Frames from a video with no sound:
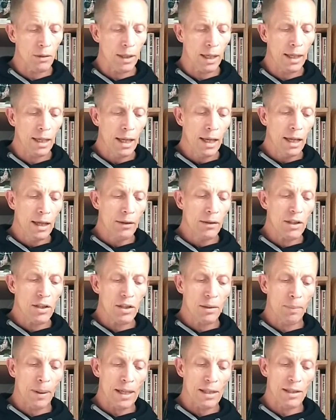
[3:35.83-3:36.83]
Okay,
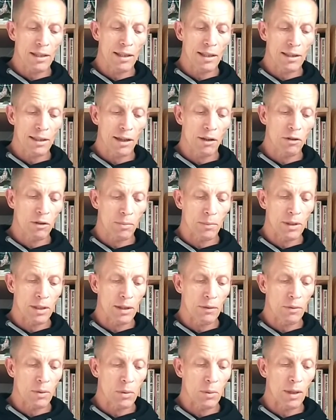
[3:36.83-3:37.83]
this capacity is the ultimate
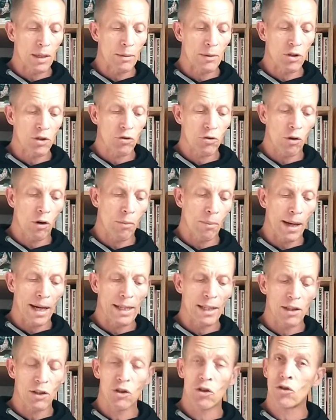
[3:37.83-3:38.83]
difference between a strong
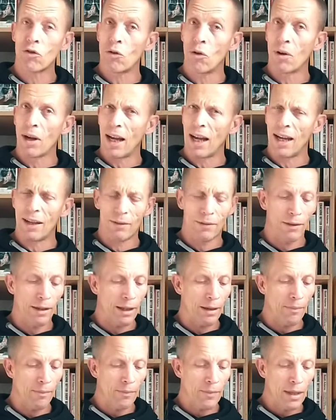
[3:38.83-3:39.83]
man and a strong
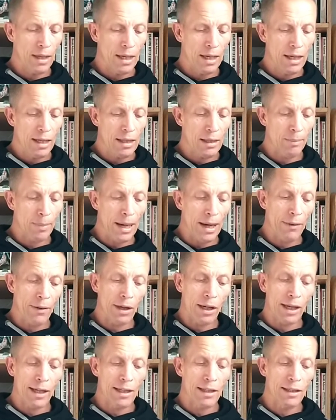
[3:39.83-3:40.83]
athlete. The
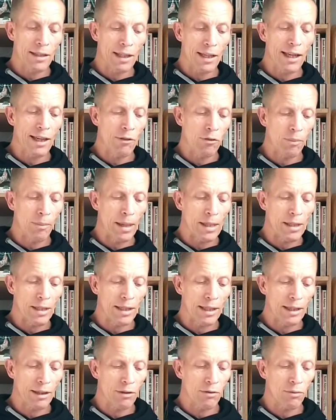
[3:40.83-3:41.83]
power clean is an
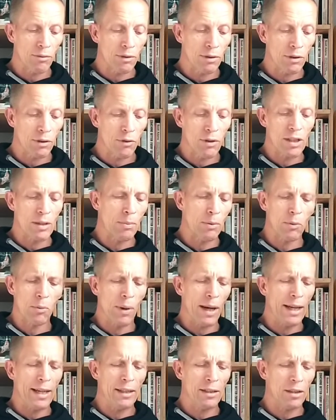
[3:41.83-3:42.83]
incrementally increasable
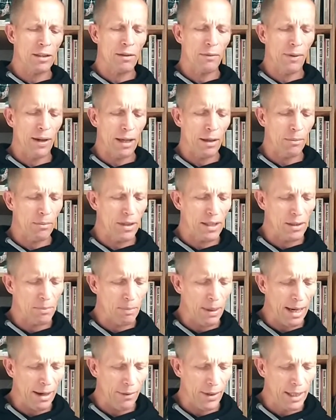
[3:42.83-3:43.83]
way to develop this
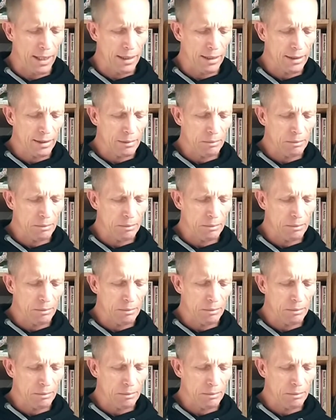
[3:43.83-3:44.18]
power.